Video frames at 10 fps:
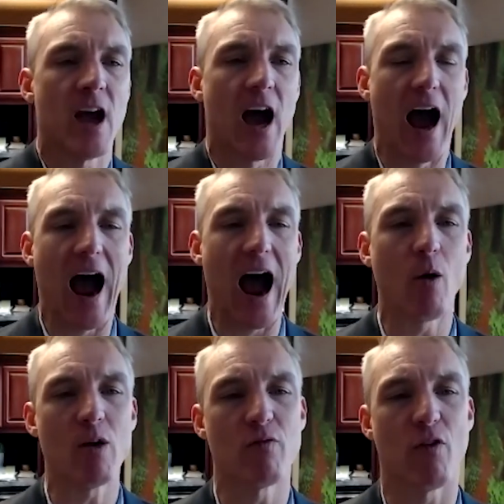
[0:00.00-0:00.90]

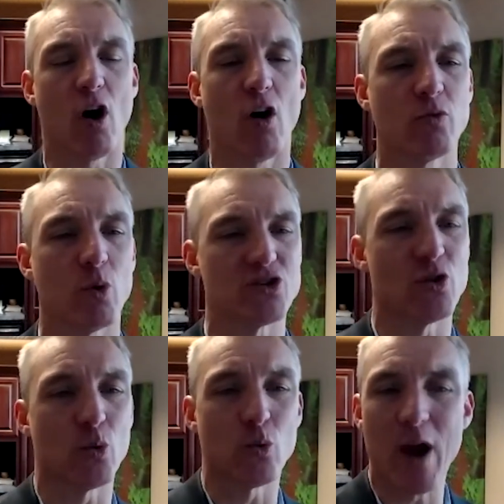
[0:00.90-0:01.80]
how involved was
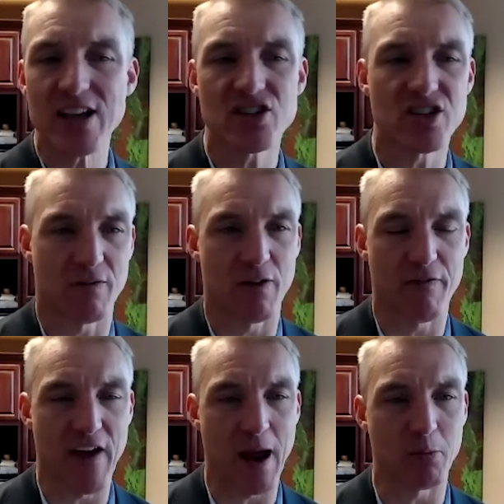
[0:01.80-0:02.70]
the rest of the
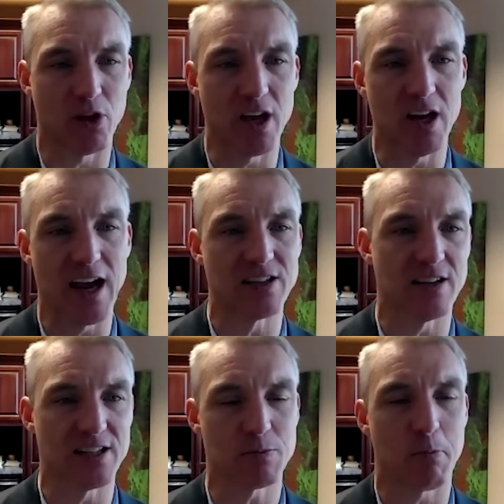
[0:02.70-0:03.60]
family
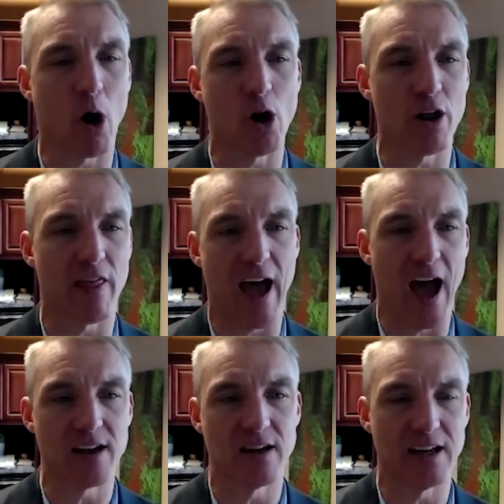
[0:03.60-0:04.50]
as part of that,
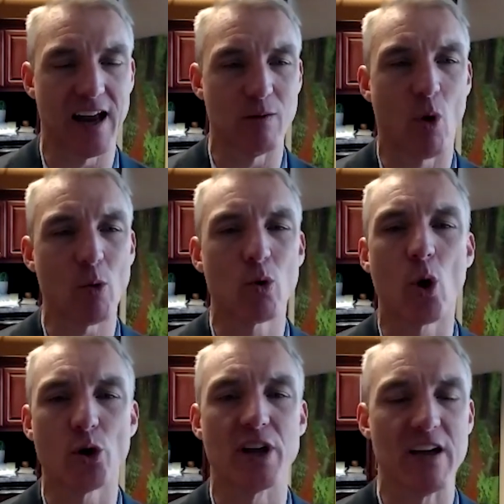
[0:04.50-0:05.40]
and what
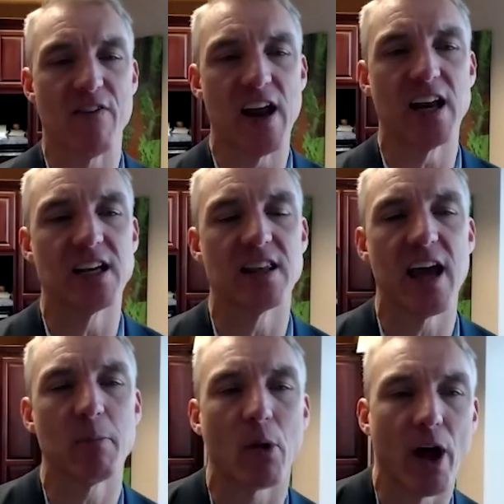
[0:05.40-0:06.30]
role, if any, did
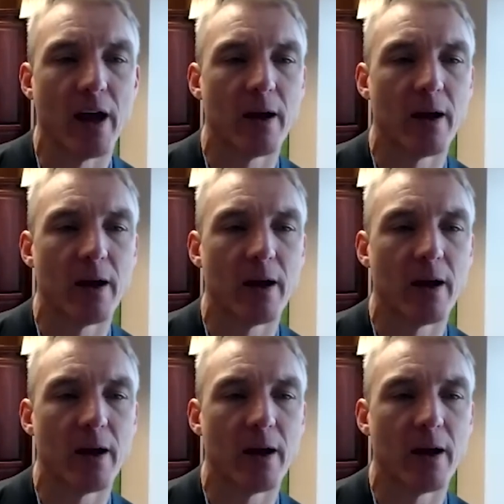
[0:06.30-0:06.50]
they play?